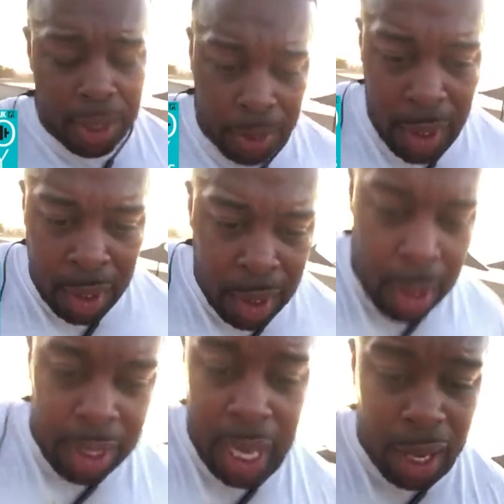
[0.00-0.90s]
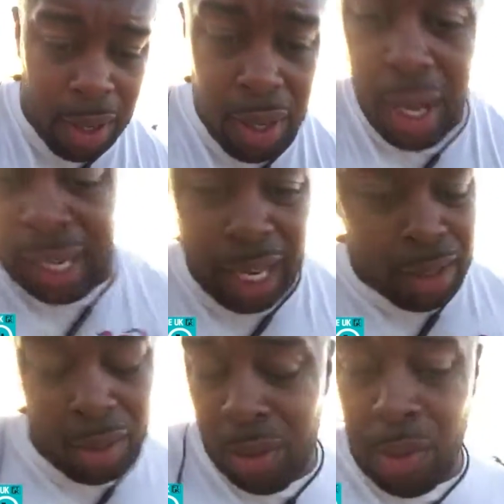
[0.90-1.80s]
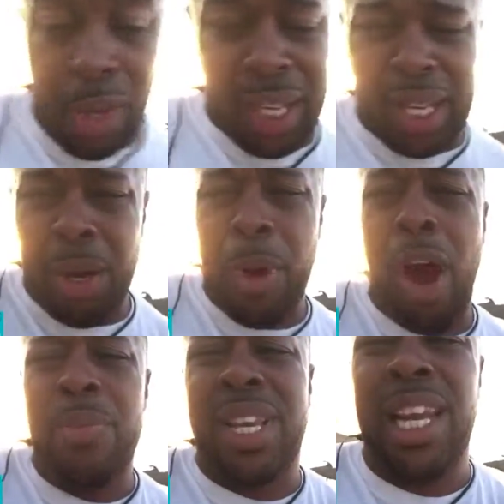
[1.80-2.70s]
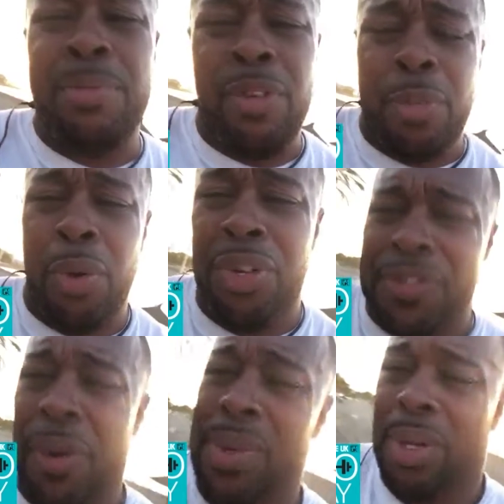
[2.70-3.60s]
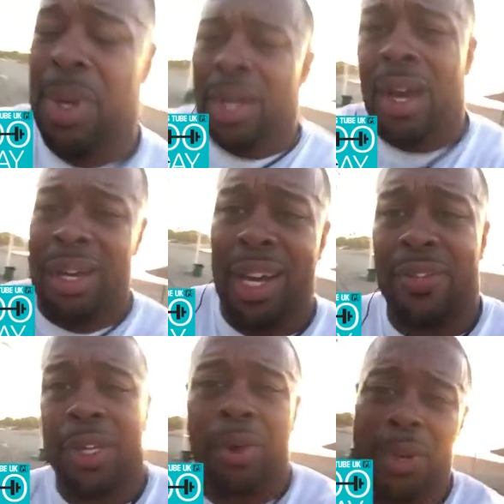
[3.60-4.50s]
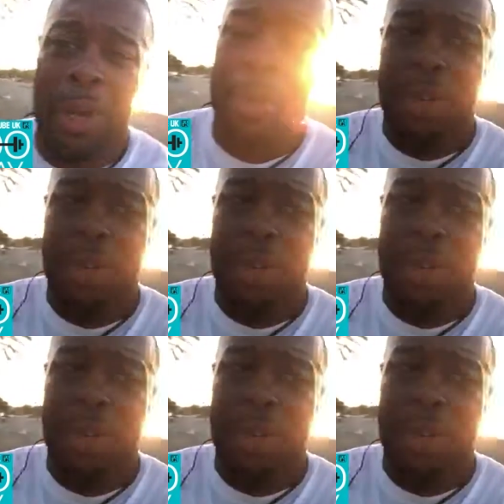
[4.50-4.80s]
So, yeah, again, for like, my arm's killing me from holding this phone, so I'm going to have to go now.